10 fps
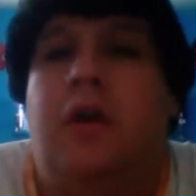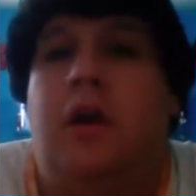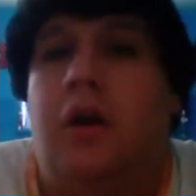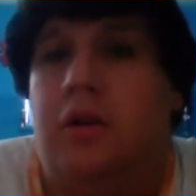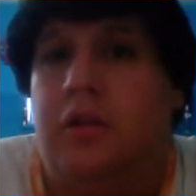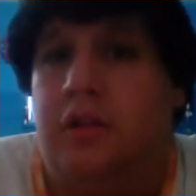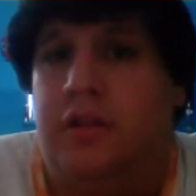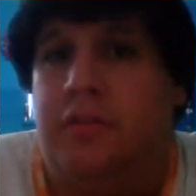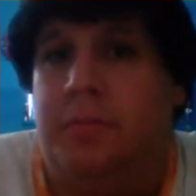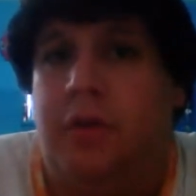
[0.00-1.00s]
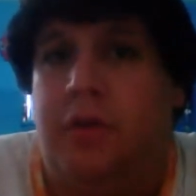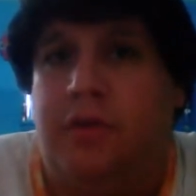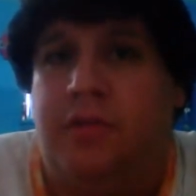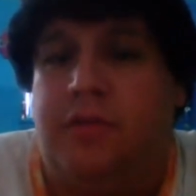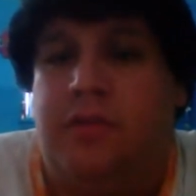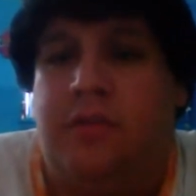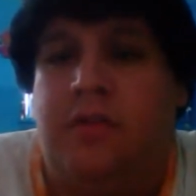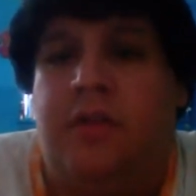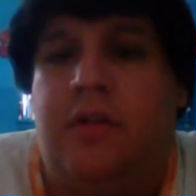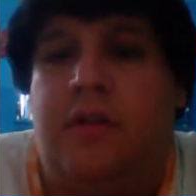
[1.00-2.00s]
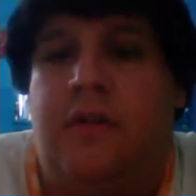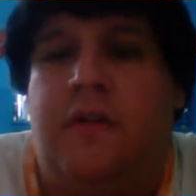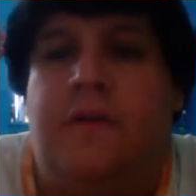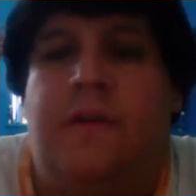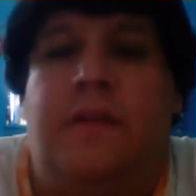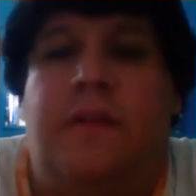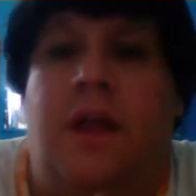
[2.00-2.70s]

unclean spirits that are